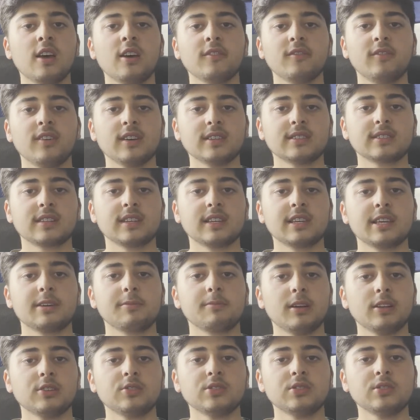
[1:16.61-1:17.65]
Firstly,
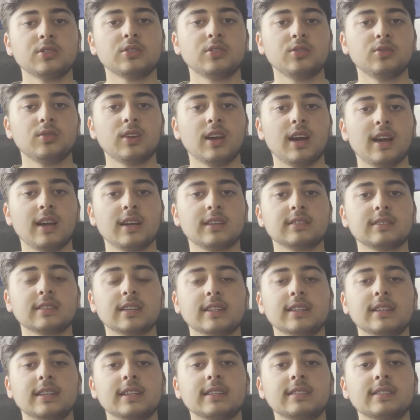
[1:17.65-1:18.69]
imagine you had
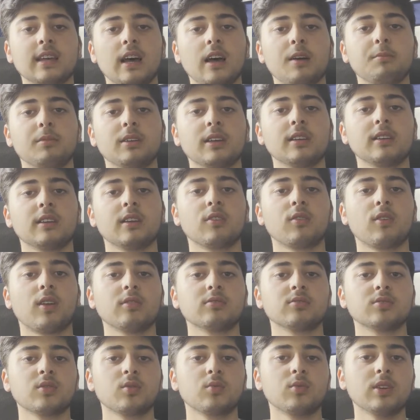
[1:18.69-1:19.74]
an exam in
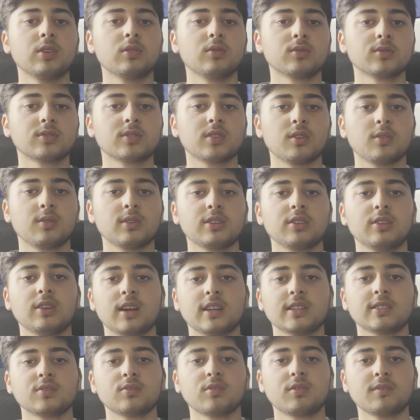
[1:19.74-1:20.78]
around a week or so and you
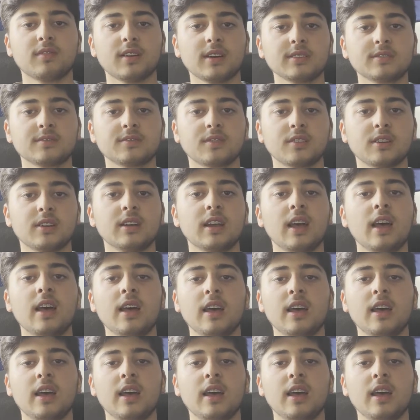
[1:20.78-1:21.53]
had to revise for it.